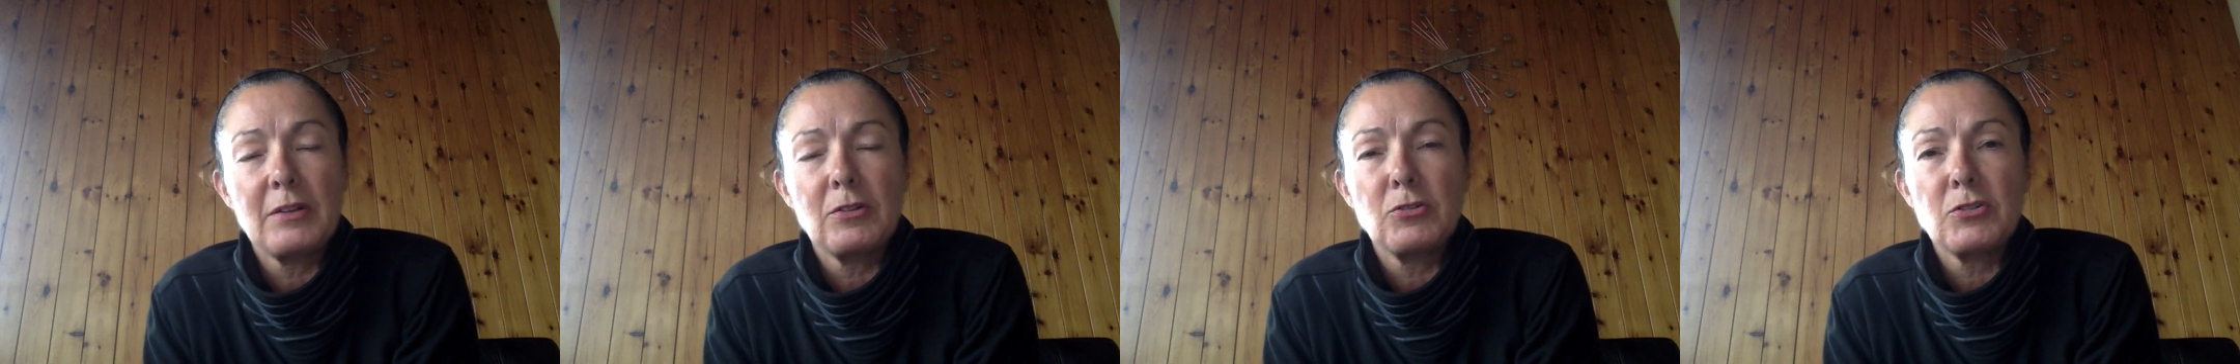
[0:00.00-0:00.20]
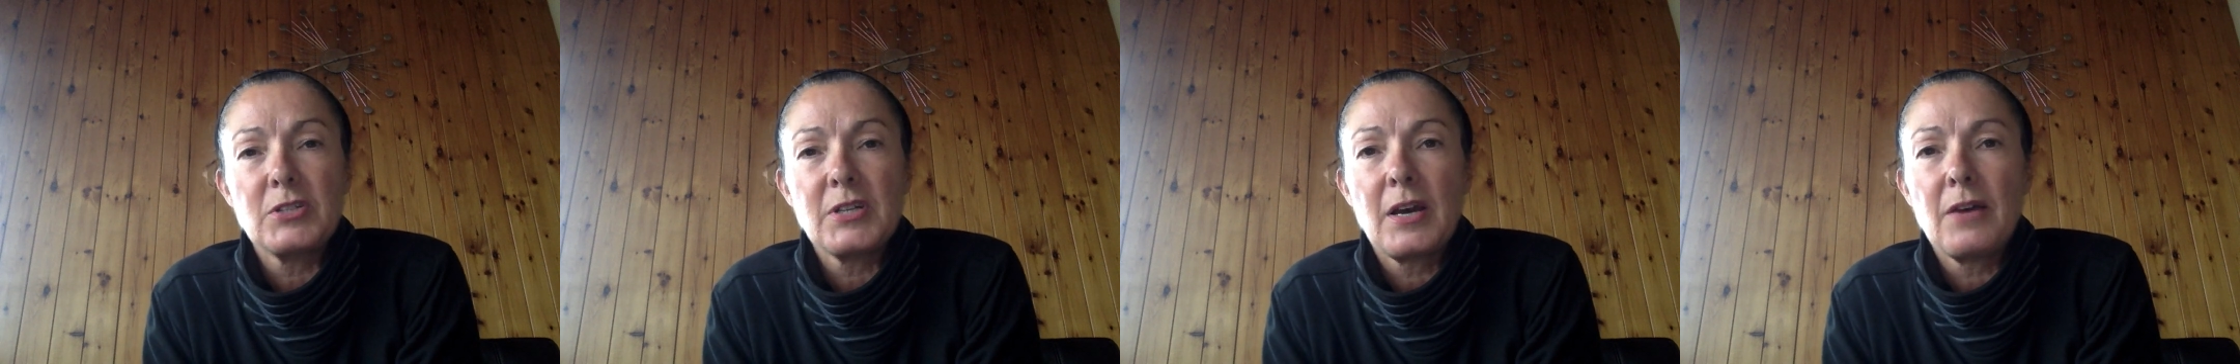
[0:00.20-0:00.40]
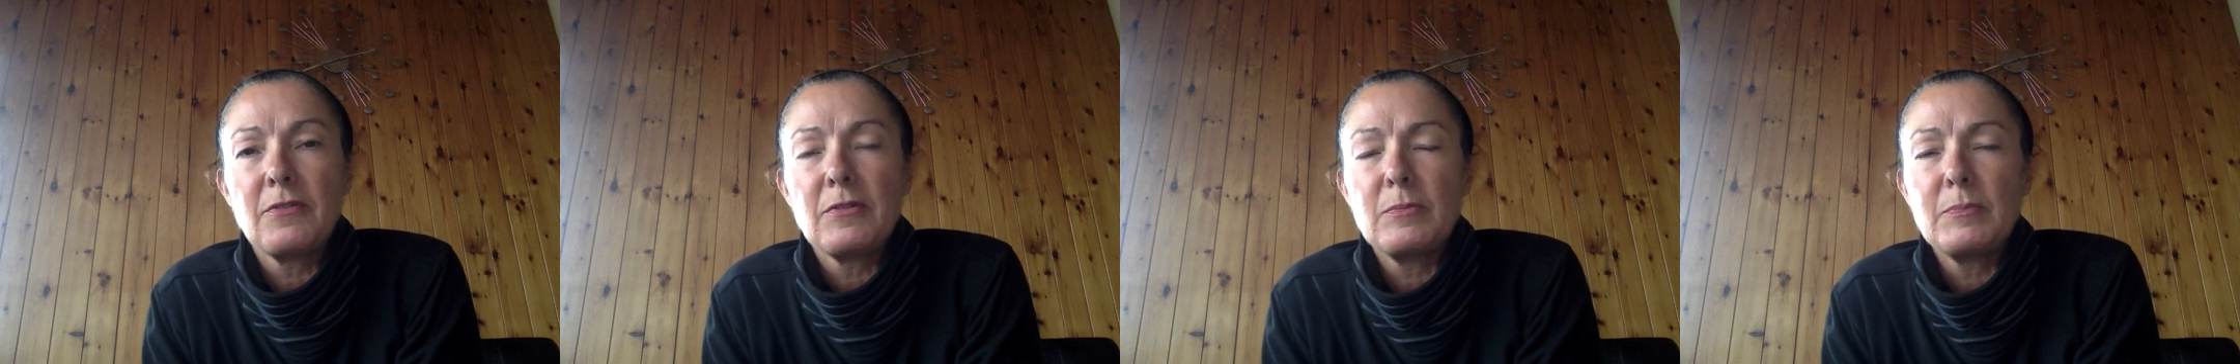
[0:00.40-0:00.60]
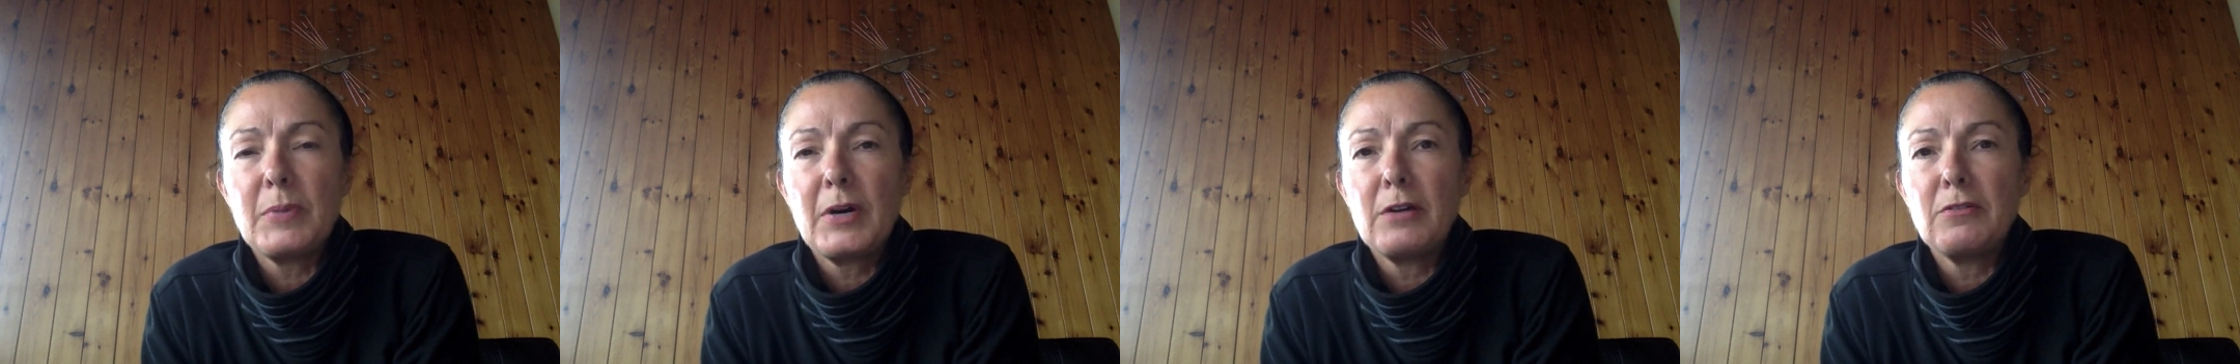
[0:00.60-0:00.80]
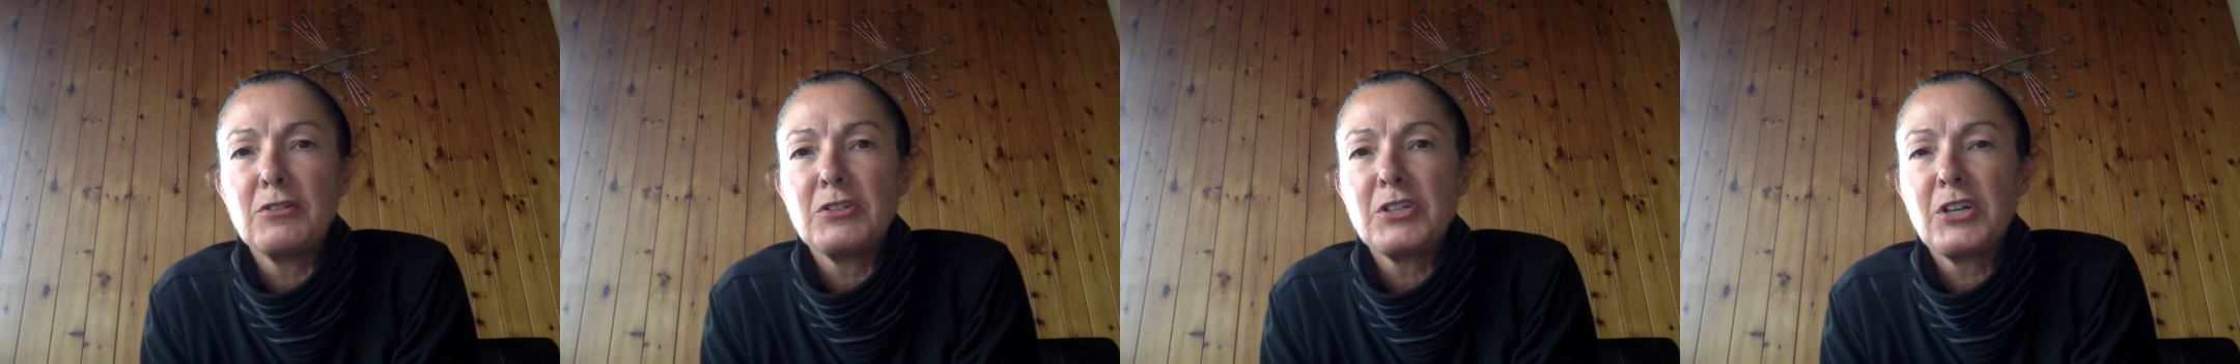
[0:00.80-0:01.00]
good to have them
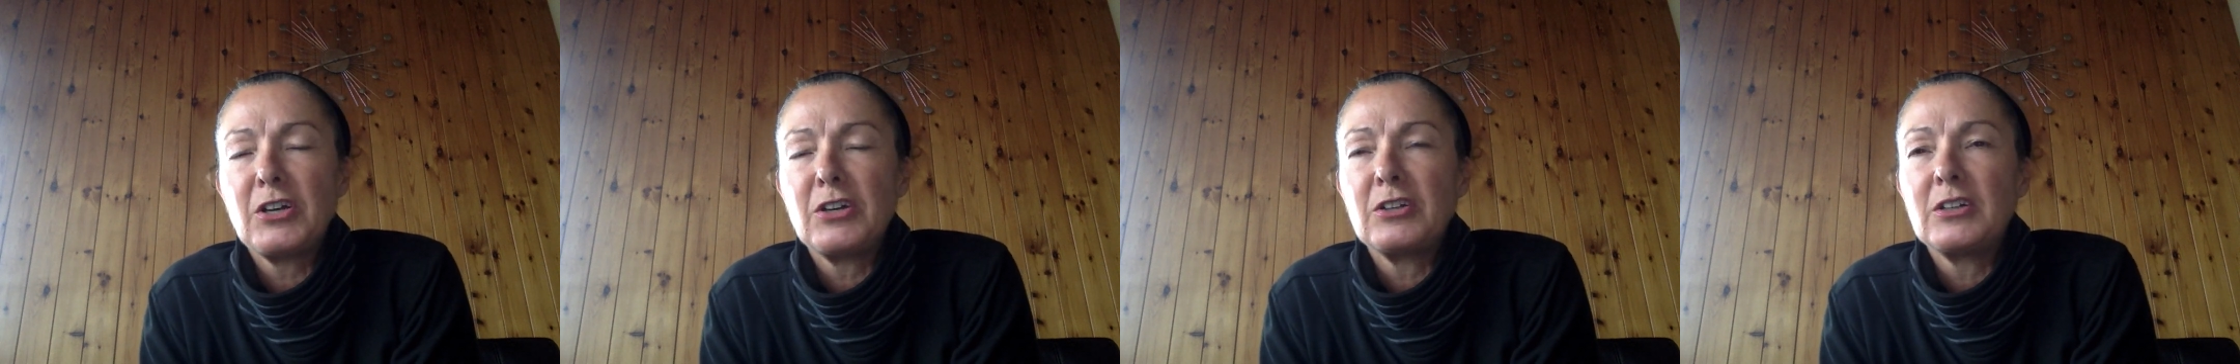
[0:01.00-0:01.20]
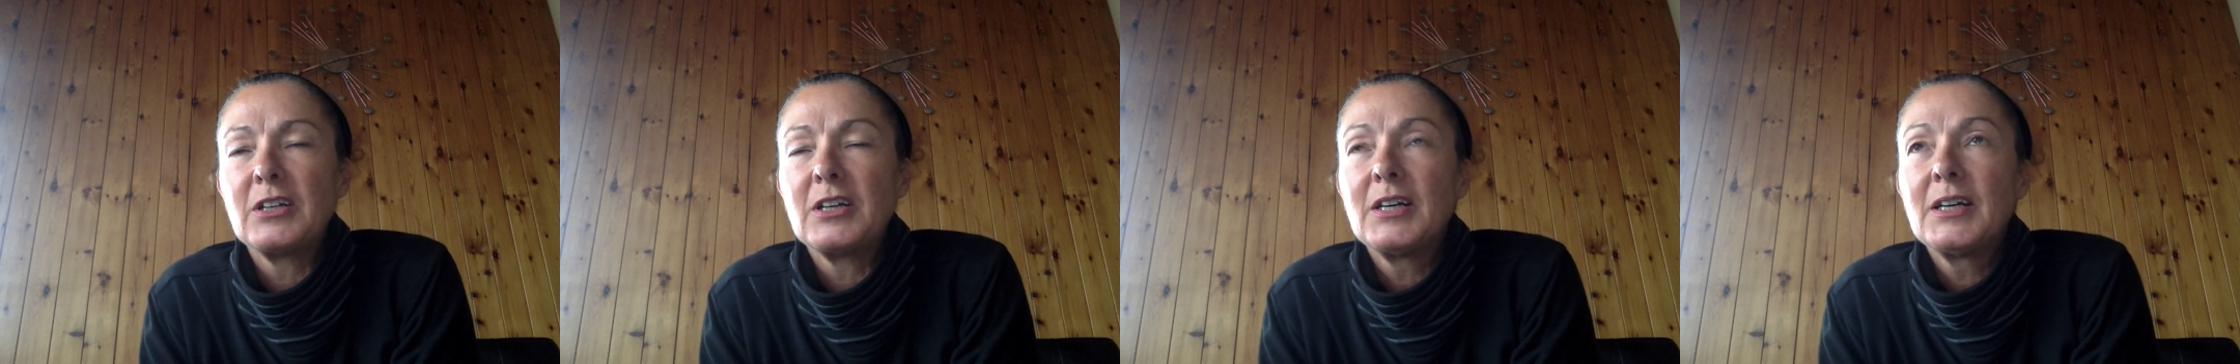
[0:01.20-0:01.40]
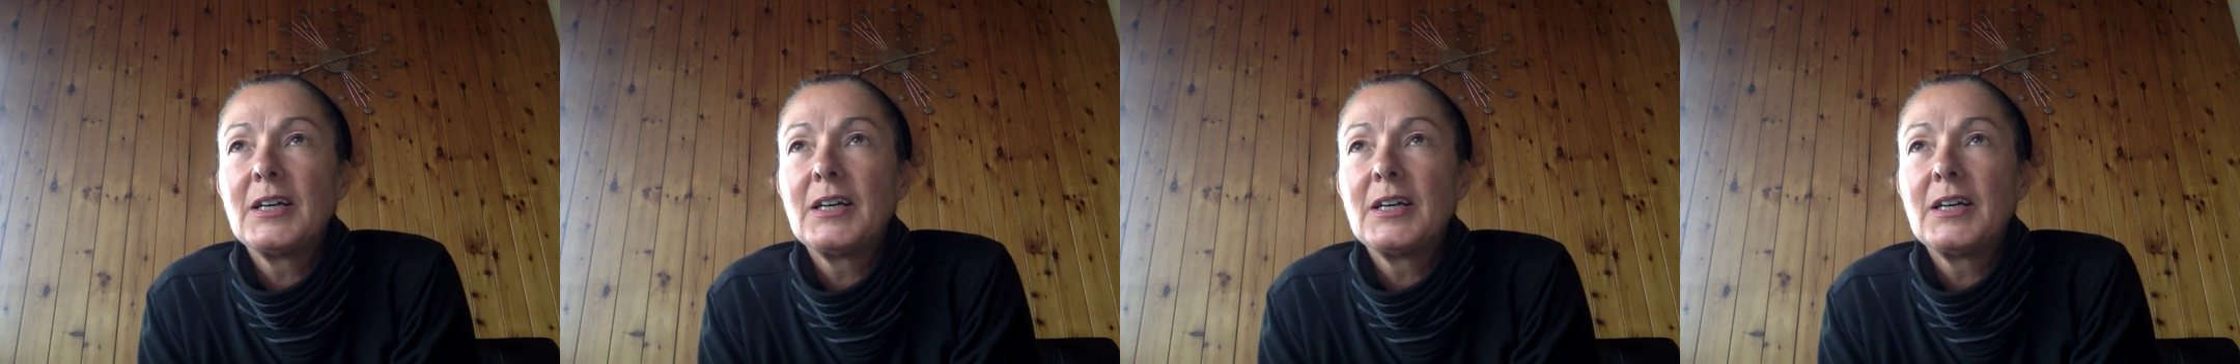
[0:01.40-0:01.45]
by return."